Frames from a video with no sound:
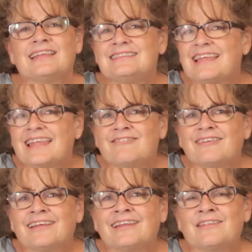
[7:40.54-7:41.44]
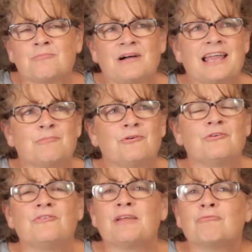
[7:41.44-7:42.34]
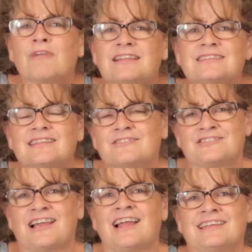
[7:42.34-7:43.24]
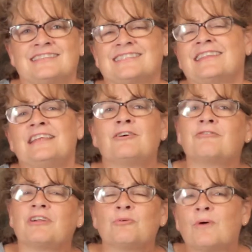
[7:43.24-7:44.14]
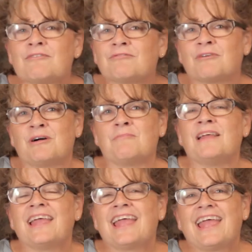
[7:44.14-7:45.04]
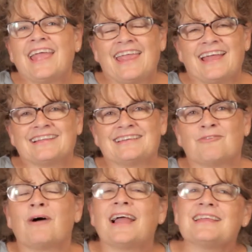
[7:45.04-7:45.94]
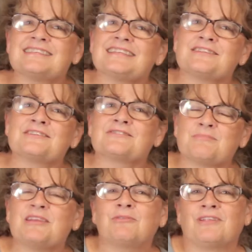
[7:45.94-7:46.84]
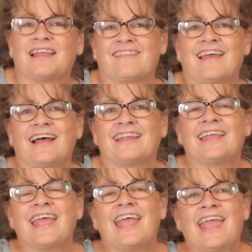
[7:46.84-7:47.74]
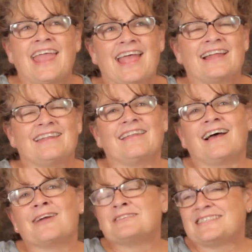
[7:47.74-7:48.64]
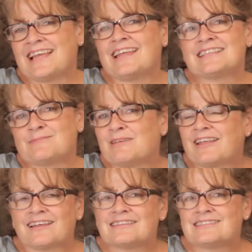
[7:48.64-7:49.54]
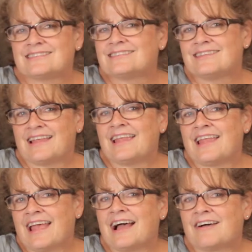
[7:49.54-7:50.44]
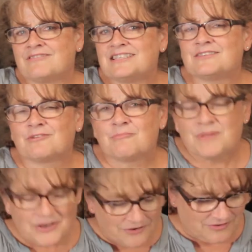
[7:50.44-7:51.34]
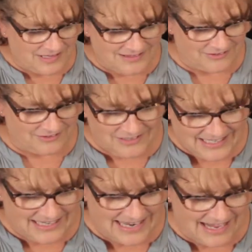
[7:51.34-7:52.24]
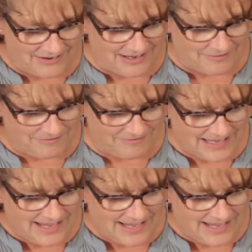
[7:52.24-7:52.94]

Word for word: David in the Bible who they run to their giants and they don't run away from them? And uh, why is it that there's people like that? And I would say it's because they have a different mirror that they're looking out of.